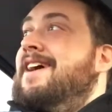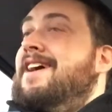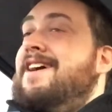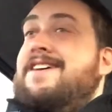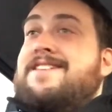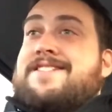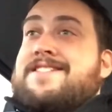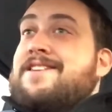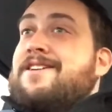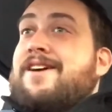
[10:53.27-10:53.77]

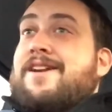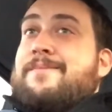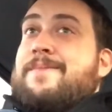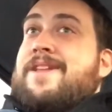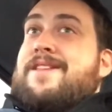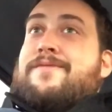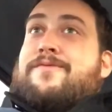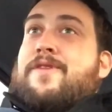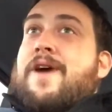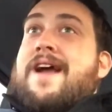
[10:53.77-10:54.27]
It's still going to be
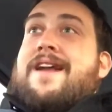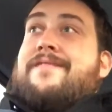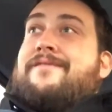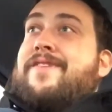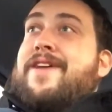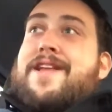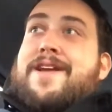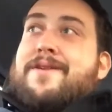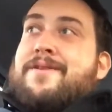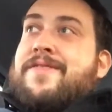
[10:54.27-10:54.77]
the Friday
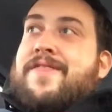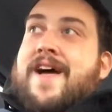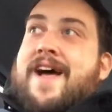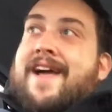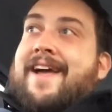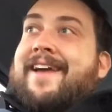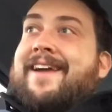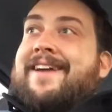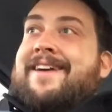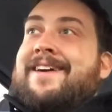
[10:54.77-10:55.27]
video
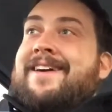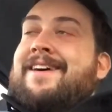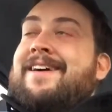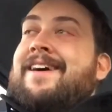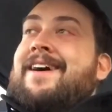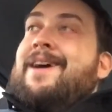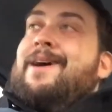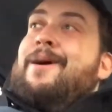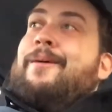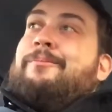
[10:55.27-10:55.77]

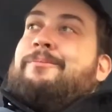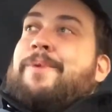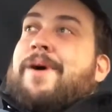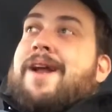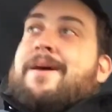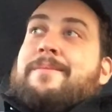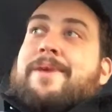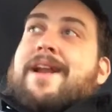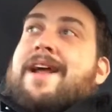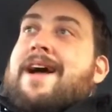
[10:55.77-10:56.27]
thing, but
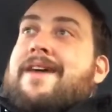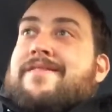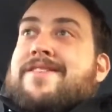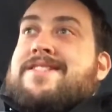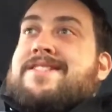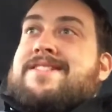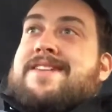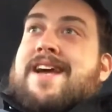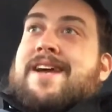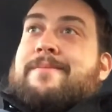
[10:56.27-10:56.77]
I'm going to have a
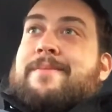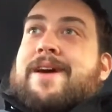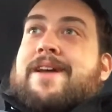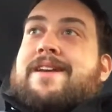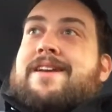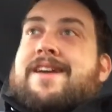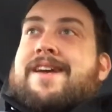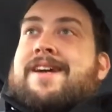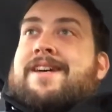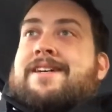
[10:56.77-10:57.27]

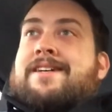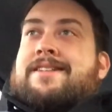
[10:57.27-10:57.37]
segment,